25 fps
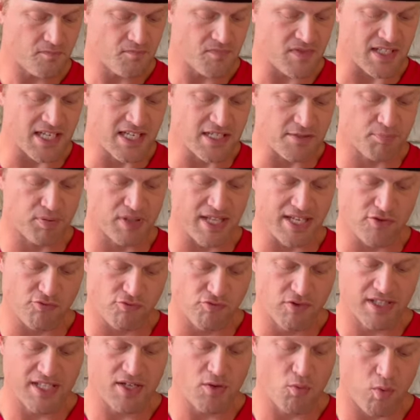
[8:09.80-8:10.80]
has played
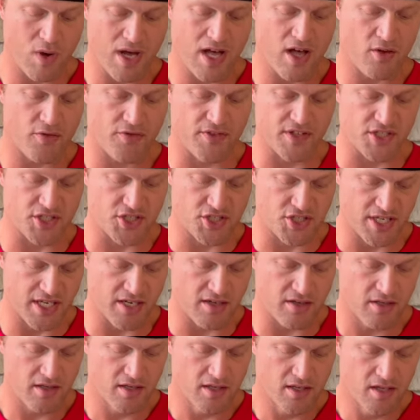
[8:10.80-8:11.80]
really well this
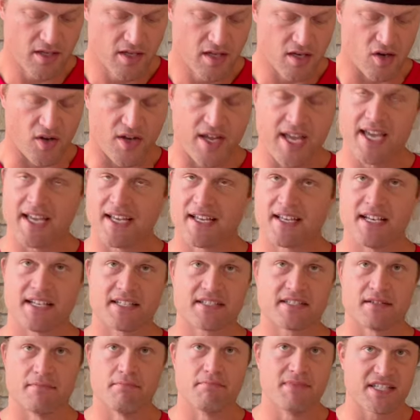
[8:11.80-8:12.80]
year. Okay,
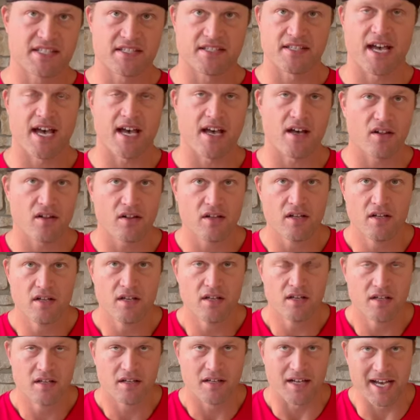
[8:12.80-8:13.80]
kicks a missile.
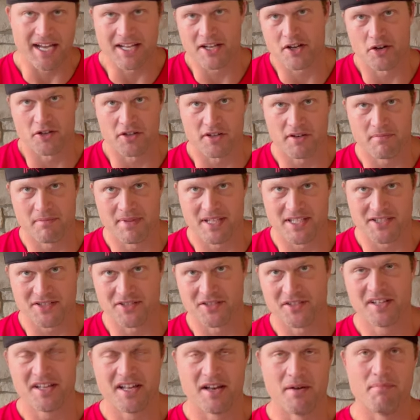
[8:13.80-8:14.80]
I called it a
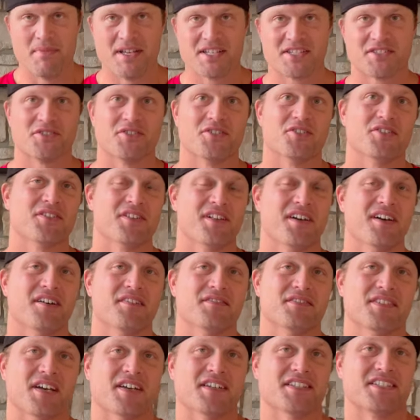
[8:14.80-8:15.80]
missile
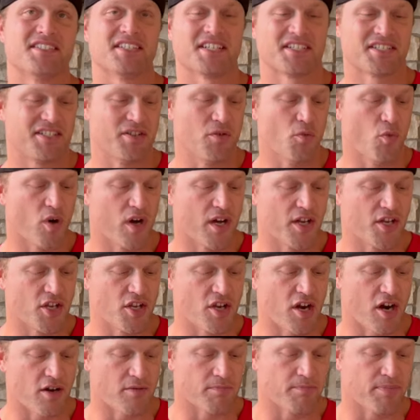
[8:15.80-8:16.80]
of a
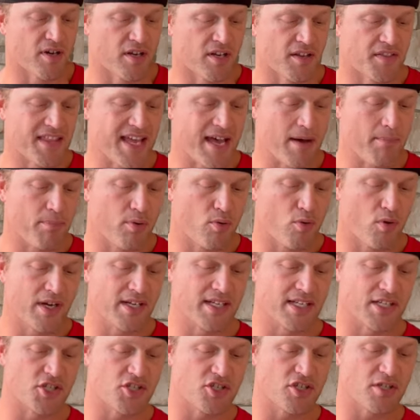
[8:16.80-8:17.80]
61-yard punt at that
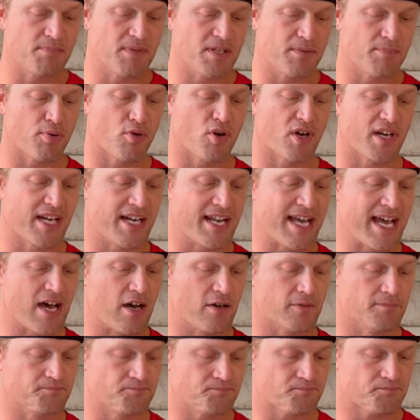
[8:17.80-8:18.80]
point. It should be pointed
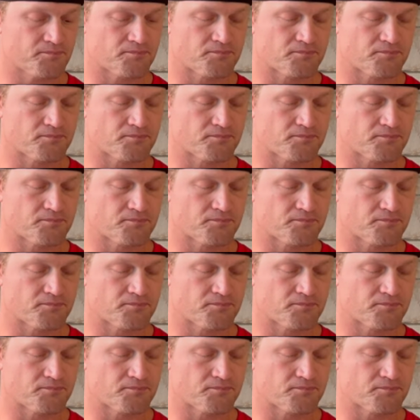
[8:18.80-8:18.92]
out